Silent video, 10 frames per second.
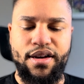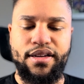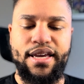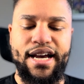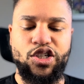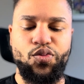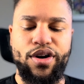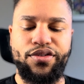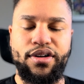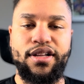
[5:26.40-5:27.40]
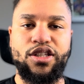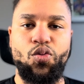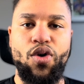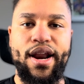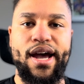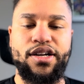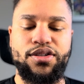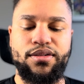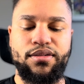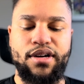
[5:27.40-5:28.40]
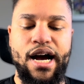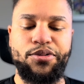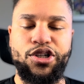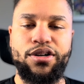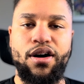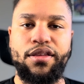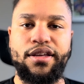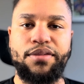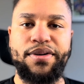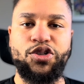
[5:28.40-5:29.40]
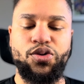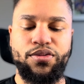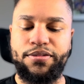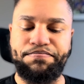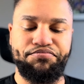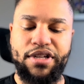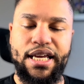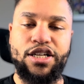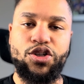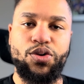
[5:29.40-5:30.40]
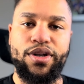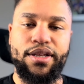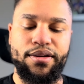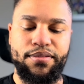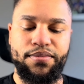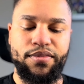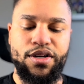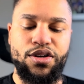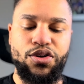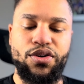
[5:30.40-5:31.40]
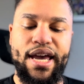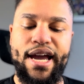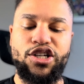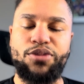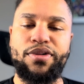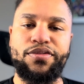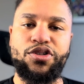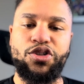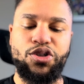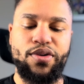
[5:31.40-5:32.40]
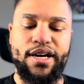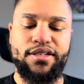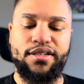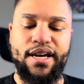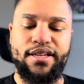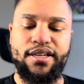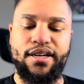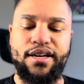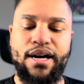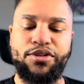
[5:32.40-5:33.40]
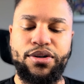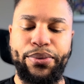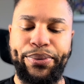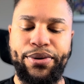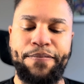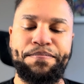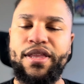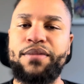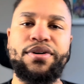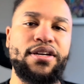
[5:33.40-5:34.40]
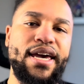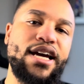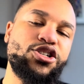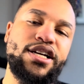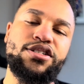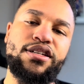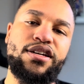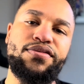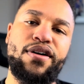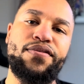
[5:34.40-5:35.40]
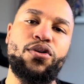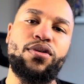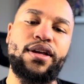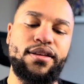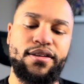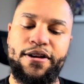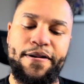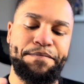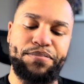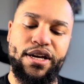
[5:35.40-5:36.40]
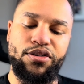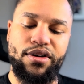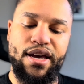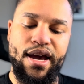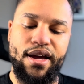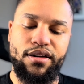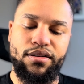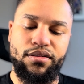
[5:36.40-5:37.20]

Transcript: Yeah, so whenever you click the 1x option on the Pixel, it doesn't do anything. You can jump over to 2x as a option, but you can't change the default focal length, and you can't